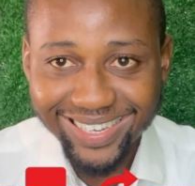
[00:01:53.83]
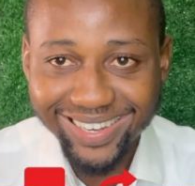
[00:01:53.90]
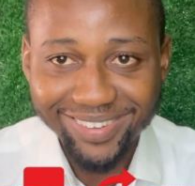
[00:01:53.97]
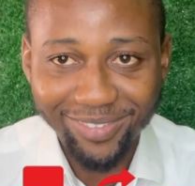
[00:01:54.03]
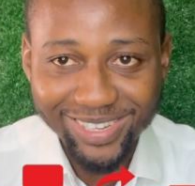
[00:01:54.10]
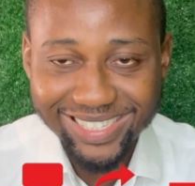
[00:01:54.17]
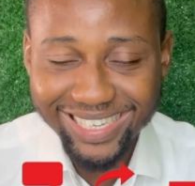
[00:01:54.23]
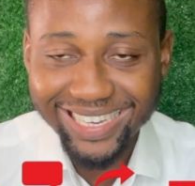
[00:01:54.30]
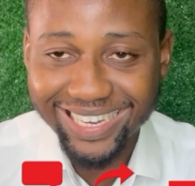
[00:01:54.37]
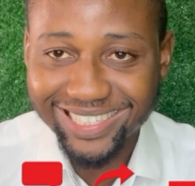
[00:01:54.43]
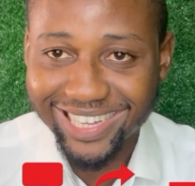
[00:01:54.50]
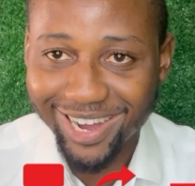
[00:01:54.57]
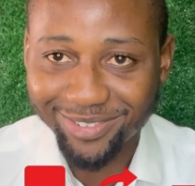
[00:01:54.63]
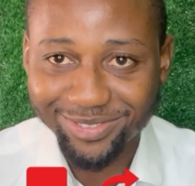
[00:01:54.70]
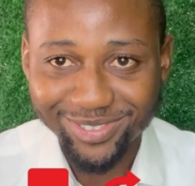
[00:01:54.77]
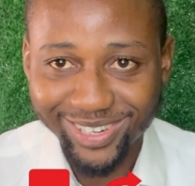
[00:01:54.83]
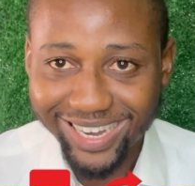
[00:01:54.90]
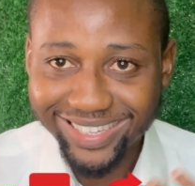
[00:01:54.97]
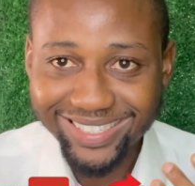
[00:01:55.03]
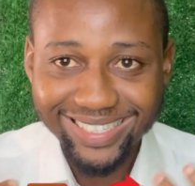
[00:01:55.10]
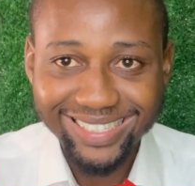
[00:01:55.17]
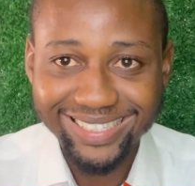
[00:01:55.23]
Once again, I've
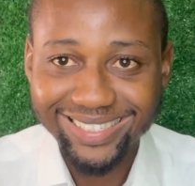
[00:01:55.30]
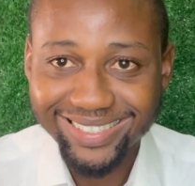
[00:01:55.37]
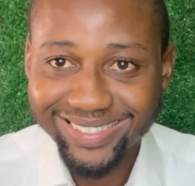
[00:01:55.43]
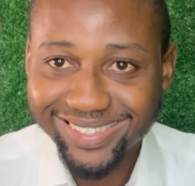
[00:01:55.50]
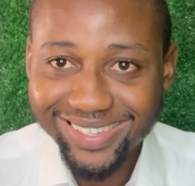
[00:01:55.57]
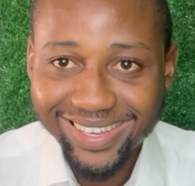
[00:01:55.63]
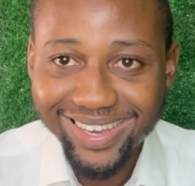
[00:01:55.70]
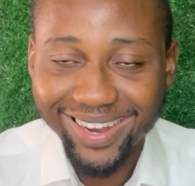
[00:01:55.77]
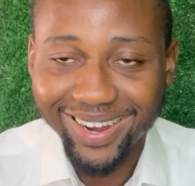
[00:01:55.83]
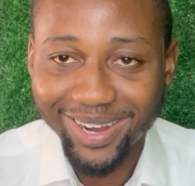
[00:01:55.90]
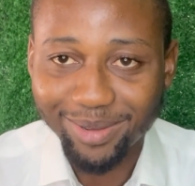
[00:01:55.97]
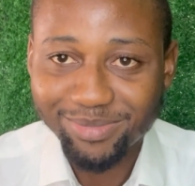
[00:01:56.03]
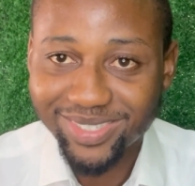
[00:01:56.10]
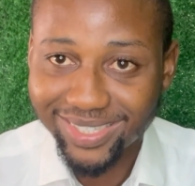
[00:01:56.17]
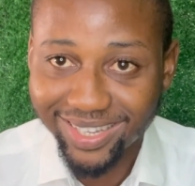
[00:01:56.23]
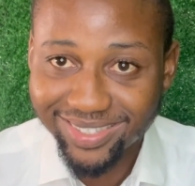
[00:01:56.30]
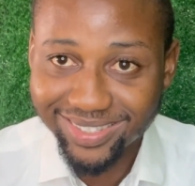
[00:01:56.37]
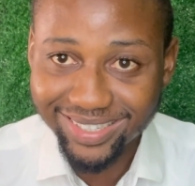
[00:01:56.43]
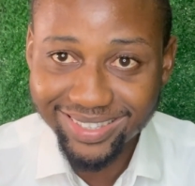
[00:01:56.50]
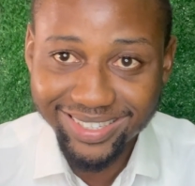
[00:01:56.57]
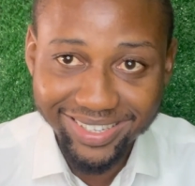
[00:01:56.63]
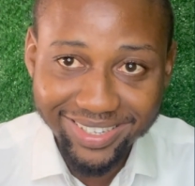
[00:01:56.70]
already hit set
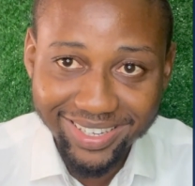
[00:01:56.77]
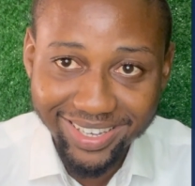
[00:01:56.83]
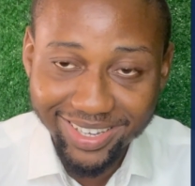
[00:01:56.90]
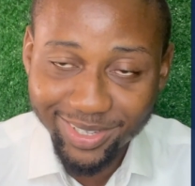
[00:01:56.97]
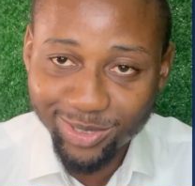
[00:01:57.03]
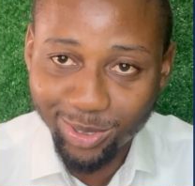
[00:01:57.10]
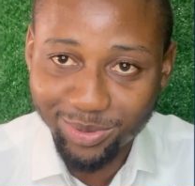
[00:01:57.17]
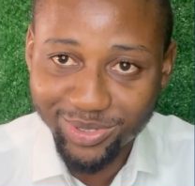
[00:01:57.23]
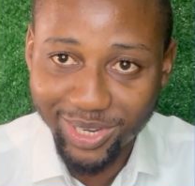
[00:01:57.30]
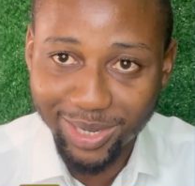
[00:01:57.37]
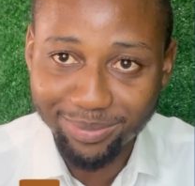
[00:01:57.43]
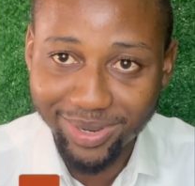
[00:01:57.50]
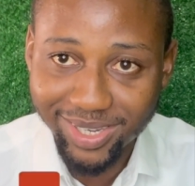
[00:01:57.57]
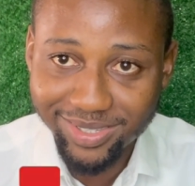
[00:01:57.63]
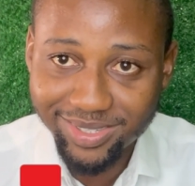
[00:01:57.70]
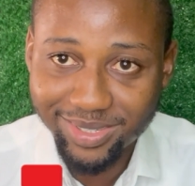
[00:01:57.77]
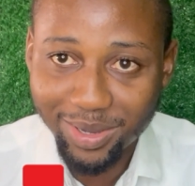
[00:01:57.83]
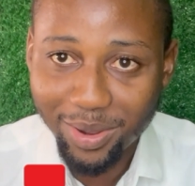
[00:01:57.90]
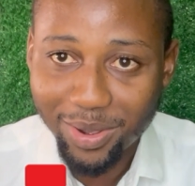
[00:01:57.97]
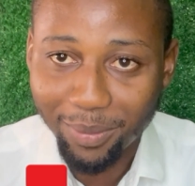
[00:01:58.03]
the 3K subscribers